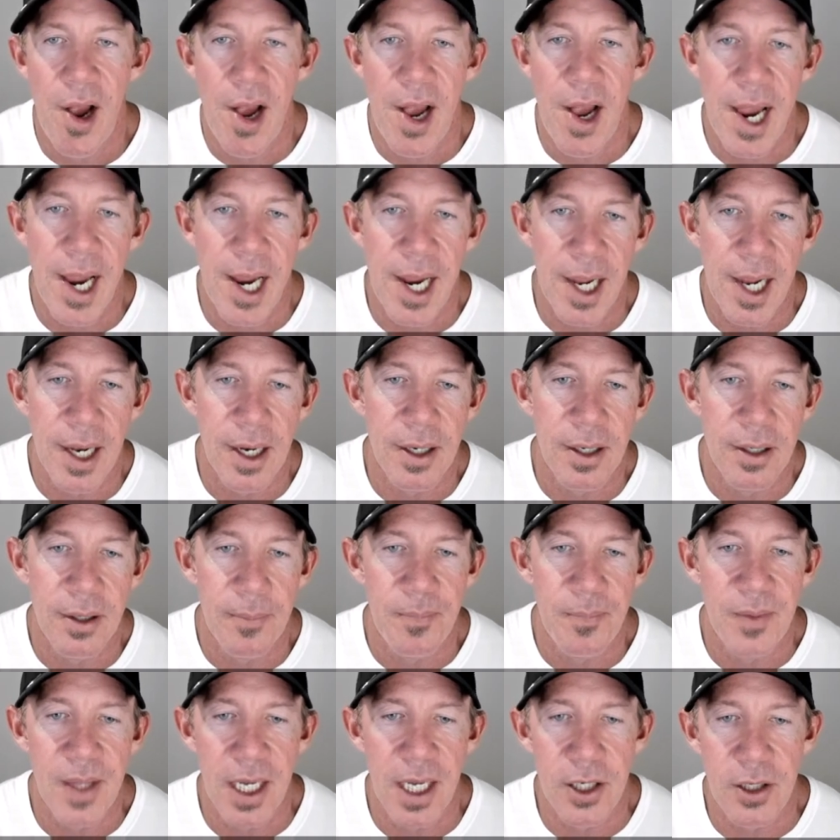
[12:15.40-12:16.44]
And
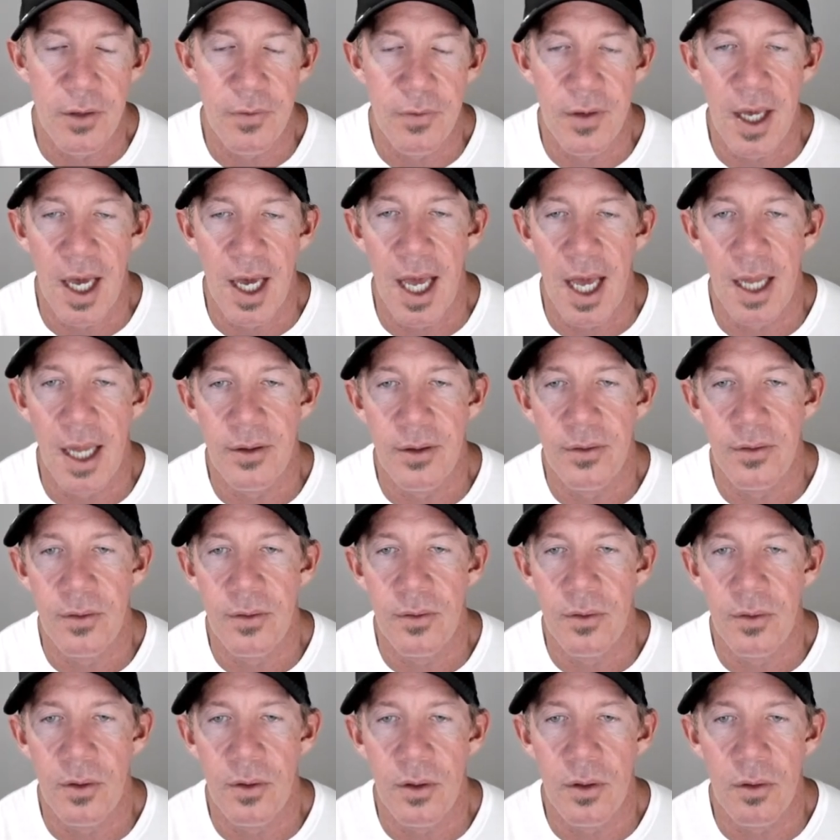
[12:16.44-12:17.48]
then you've got
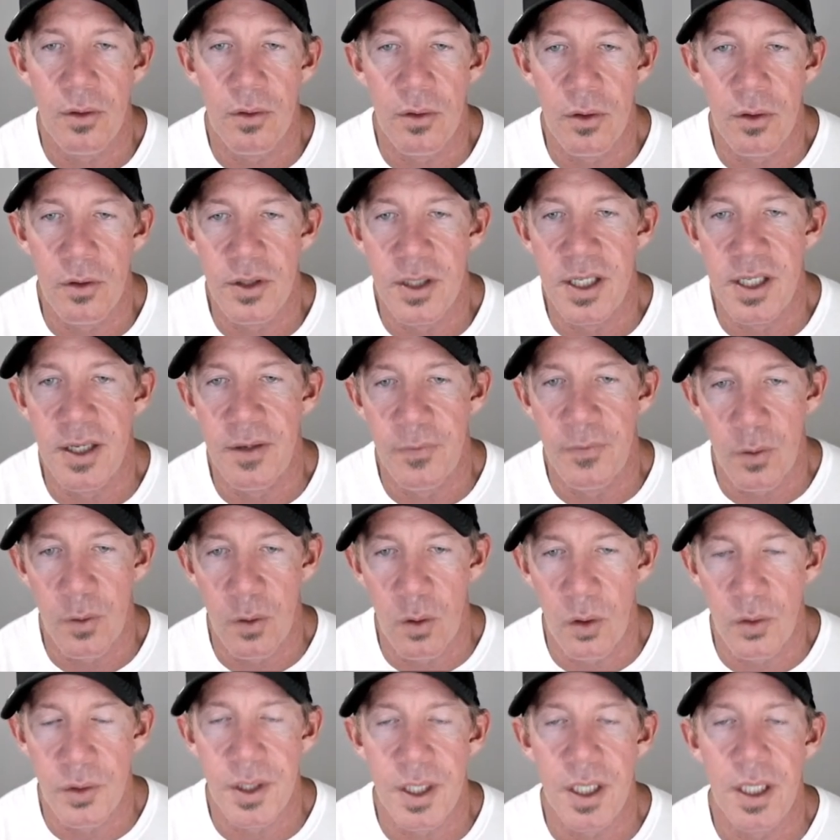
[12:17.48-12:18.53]
you know, there's
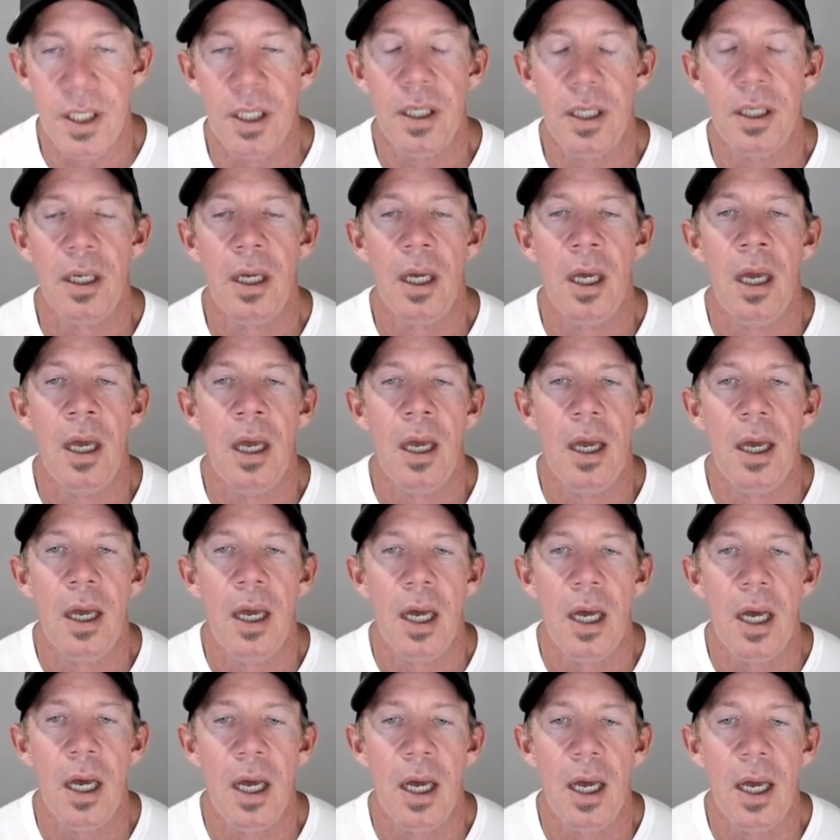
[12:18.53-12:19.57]
difficulty
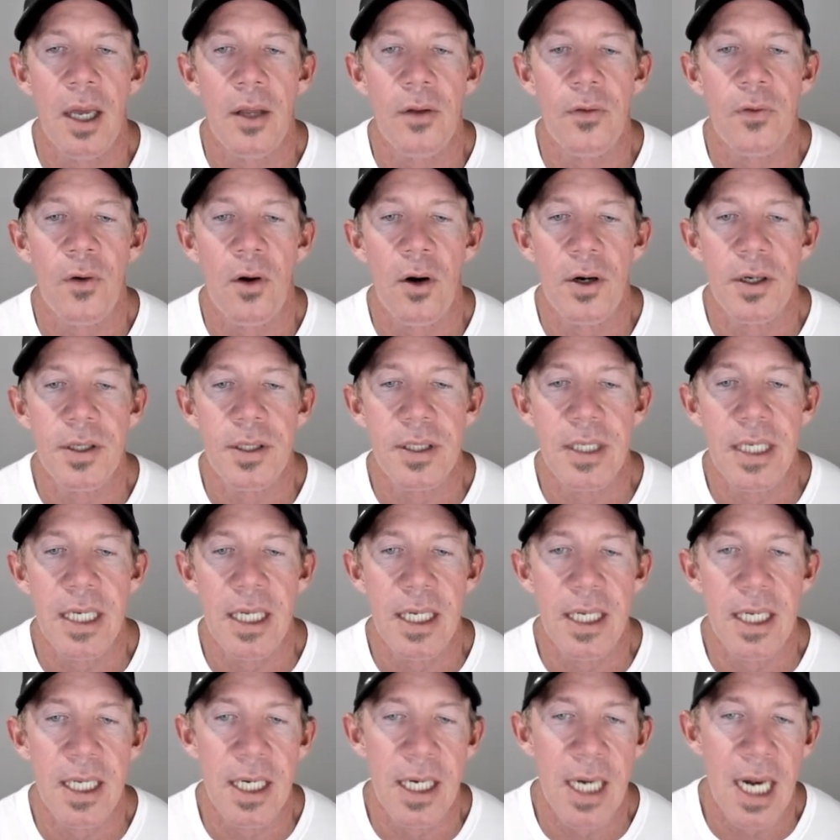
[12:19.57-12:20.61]
uh, as far as getting
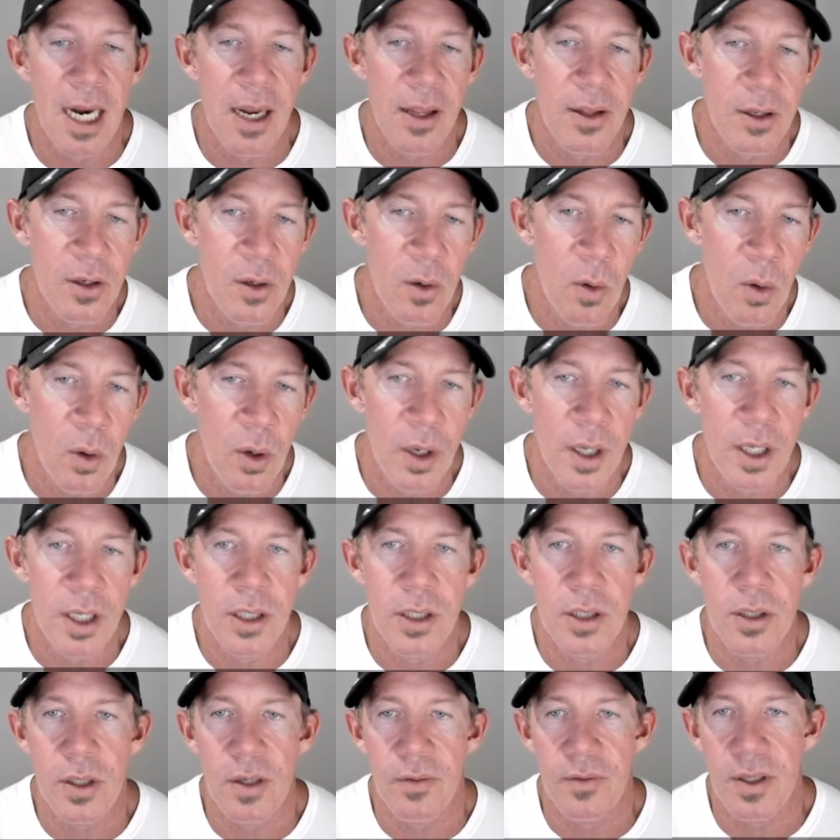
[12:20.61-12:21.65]
in and out of the
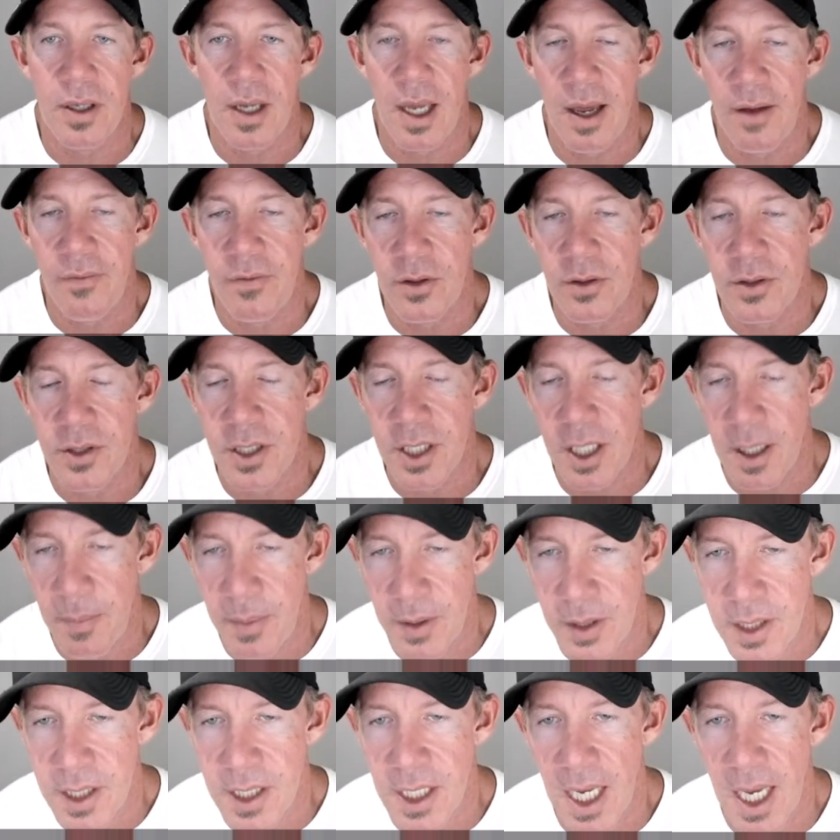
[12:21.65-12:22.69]
coins. You have to have your slippage
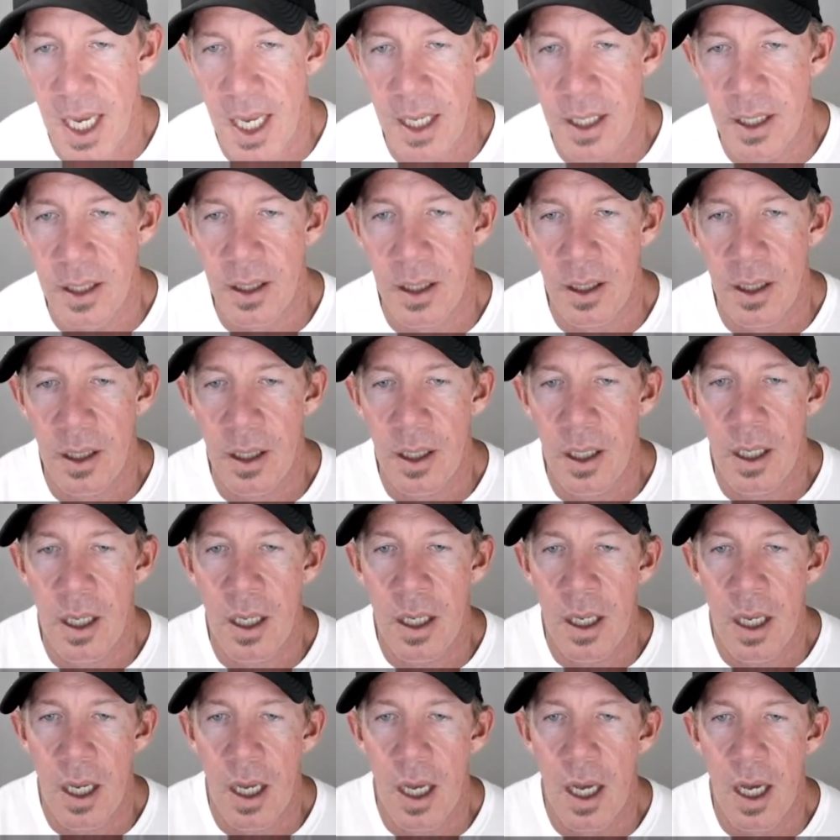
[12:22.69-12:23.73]
set.
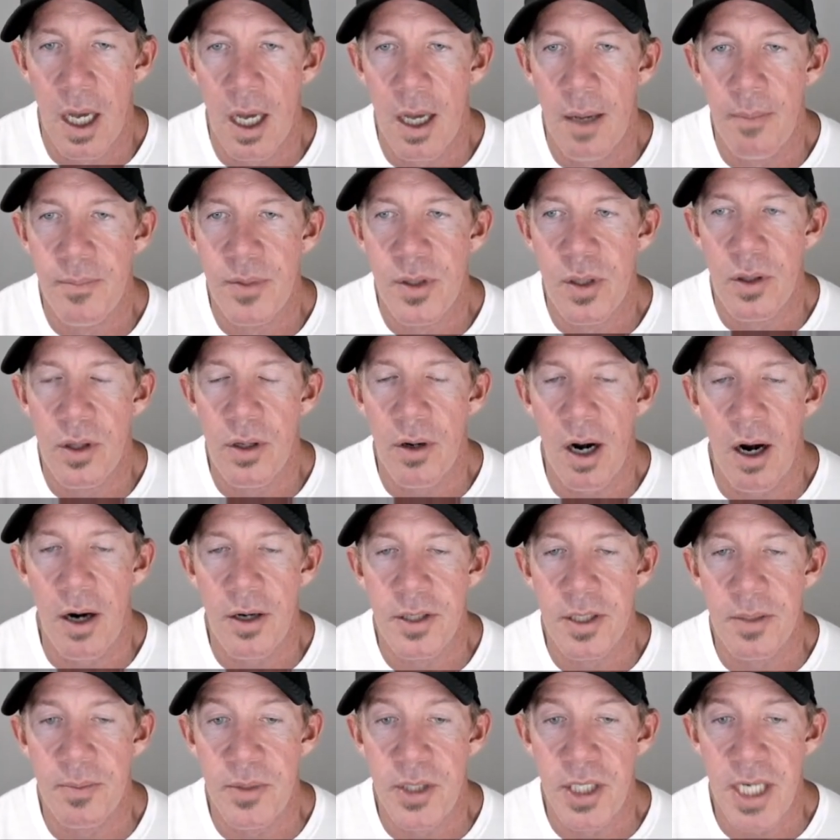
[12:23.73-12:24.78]
Um, so there are
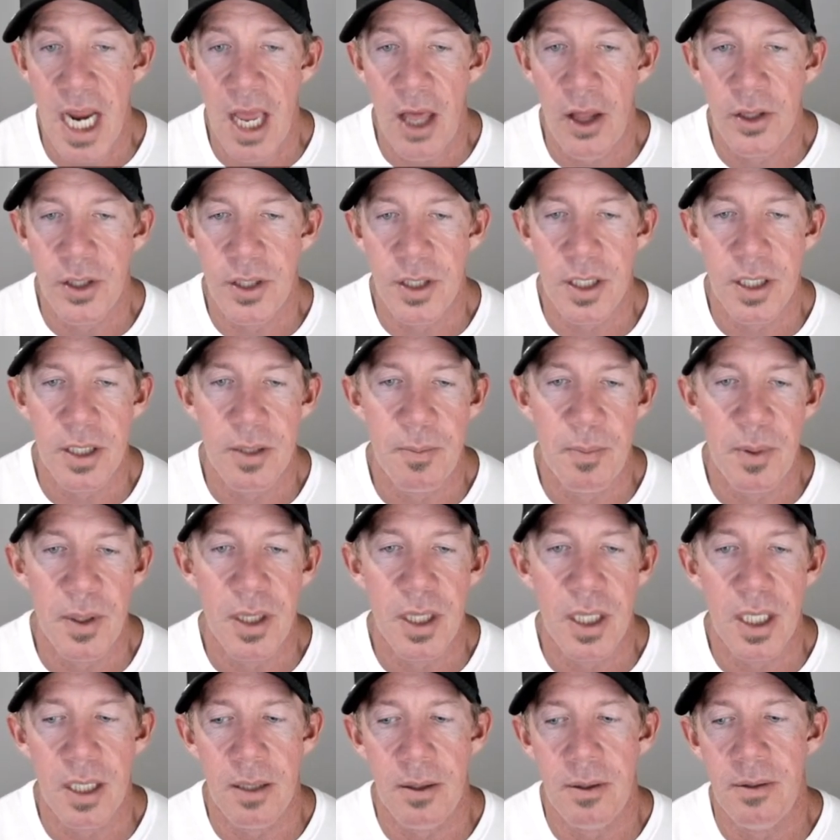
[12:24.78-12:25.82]
some challenges, but
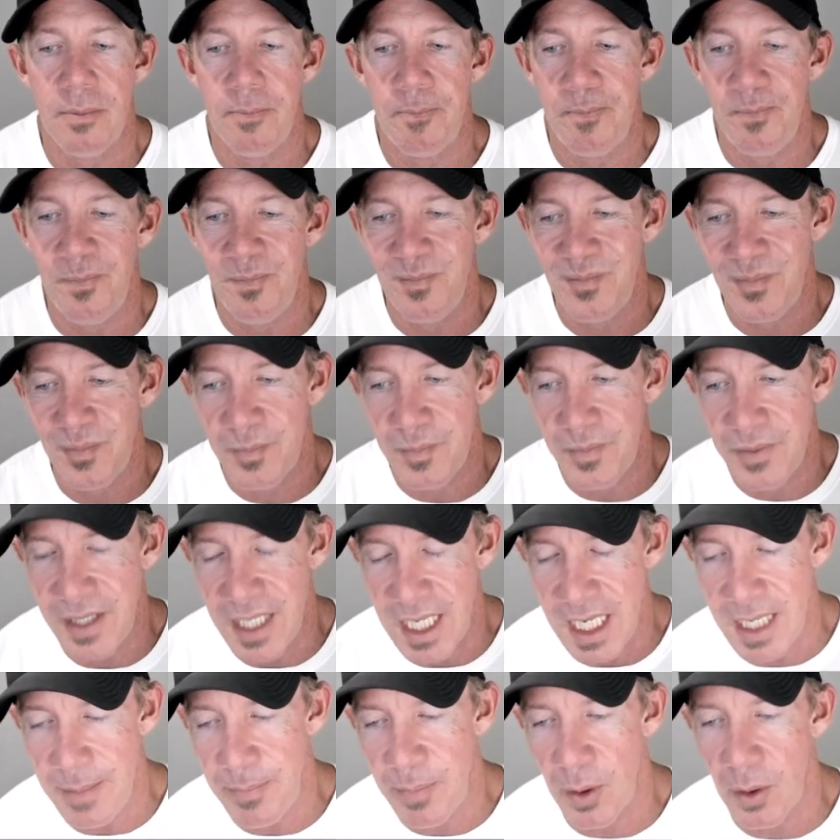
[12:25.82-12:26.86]
the
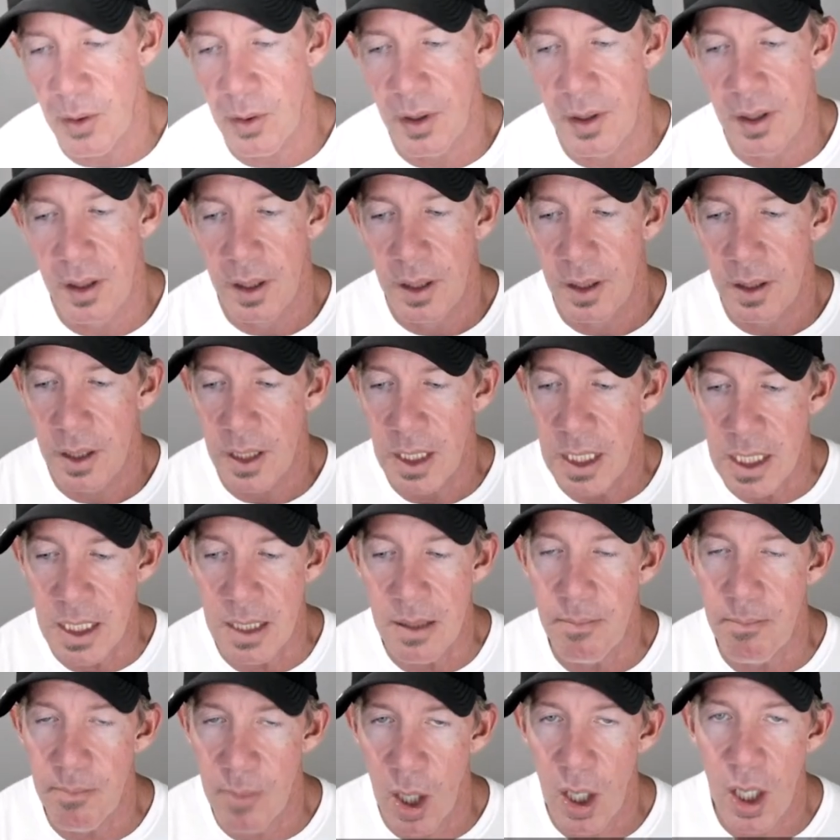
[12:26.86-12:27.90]
deeper in the
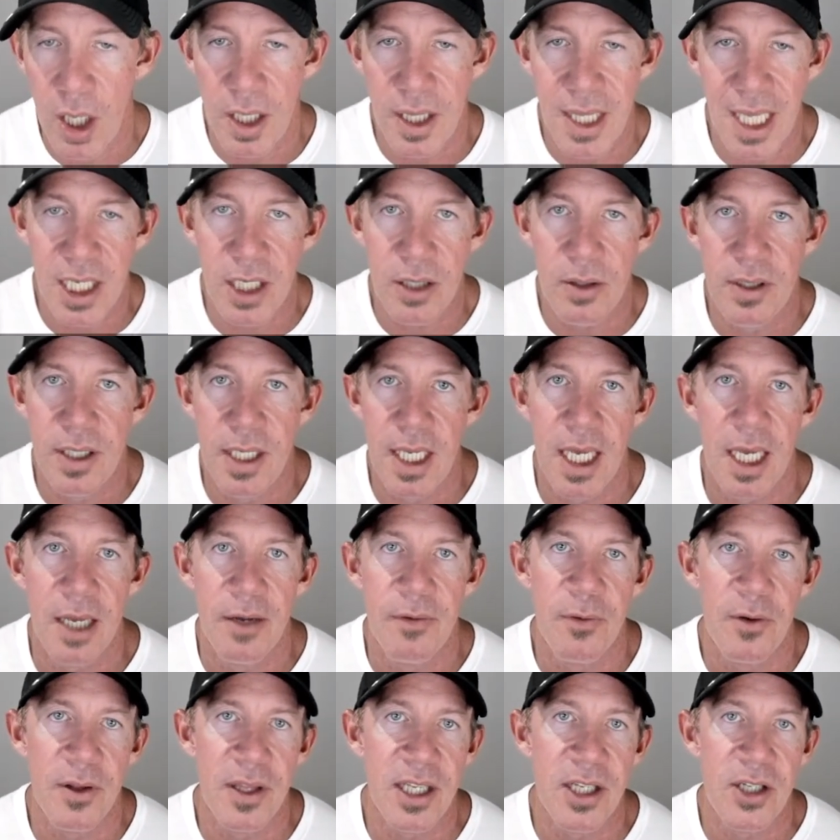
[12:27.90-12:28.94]
mud that you dig
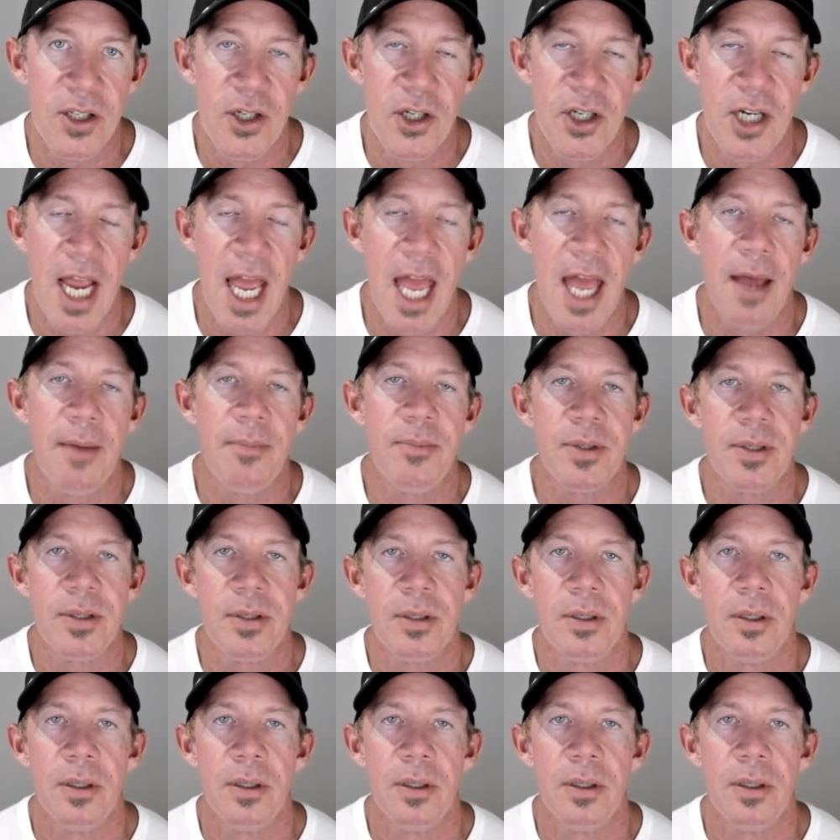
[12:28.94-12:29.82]
for these gems,